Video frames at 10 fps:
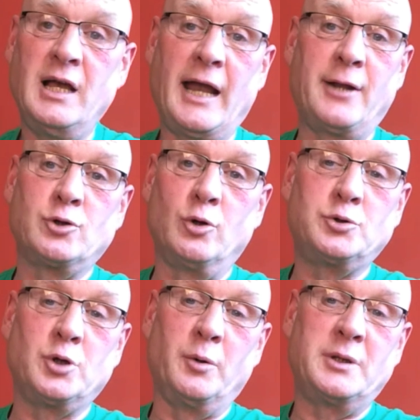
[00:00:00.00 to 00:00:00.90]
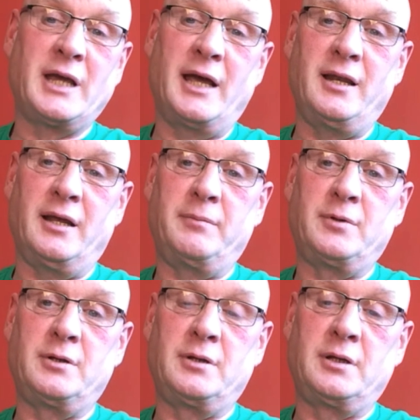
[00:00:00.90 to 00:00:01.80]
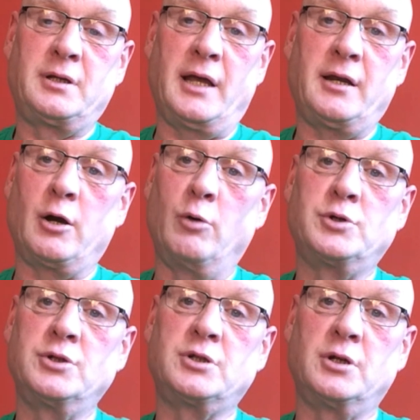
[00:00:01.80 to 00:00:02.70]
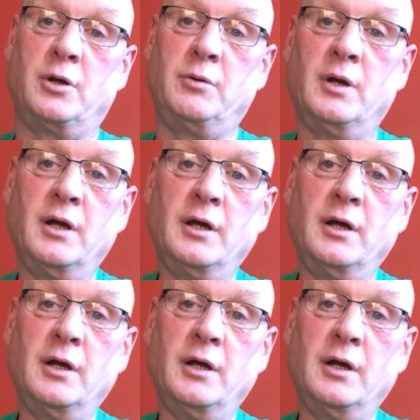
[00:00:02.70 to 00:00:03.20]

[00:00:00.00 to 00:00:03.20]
And it's also getting the coaches to do,